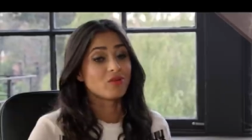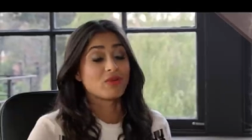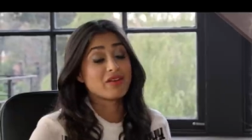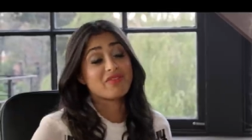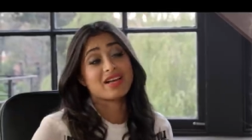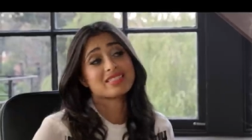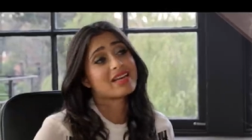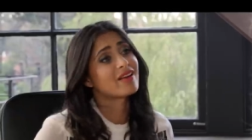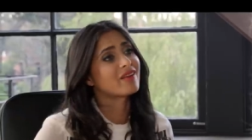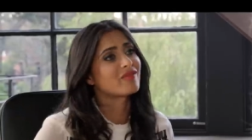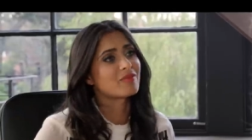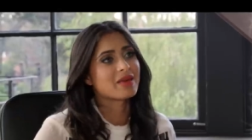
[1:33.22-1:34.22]
really
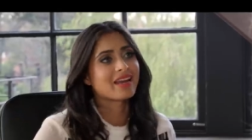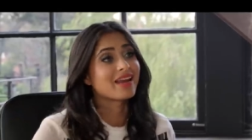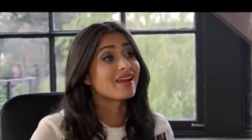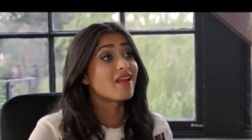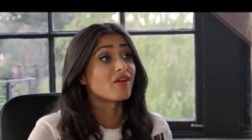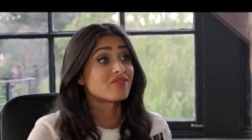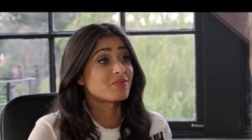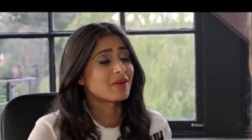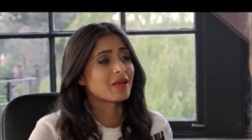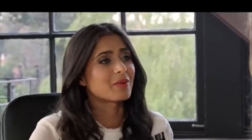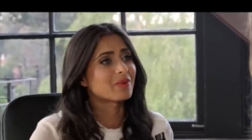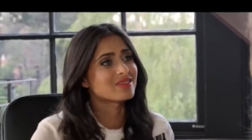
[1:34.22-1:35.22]
fascinating for me and I loved
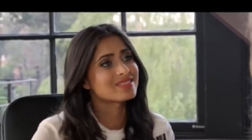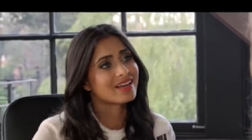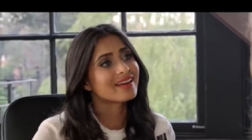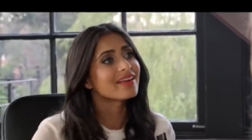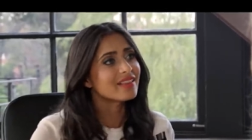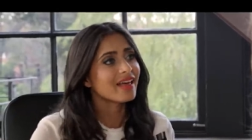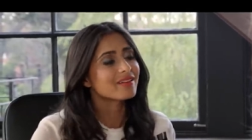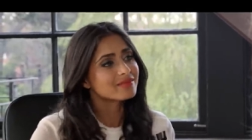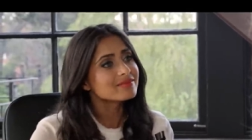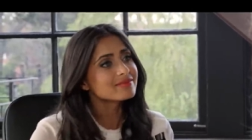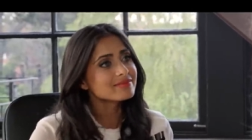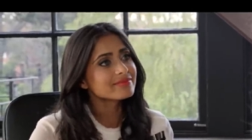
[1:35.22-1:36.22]
being able to study that
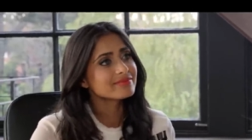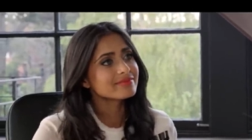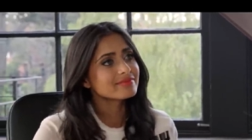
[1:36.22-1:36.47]
do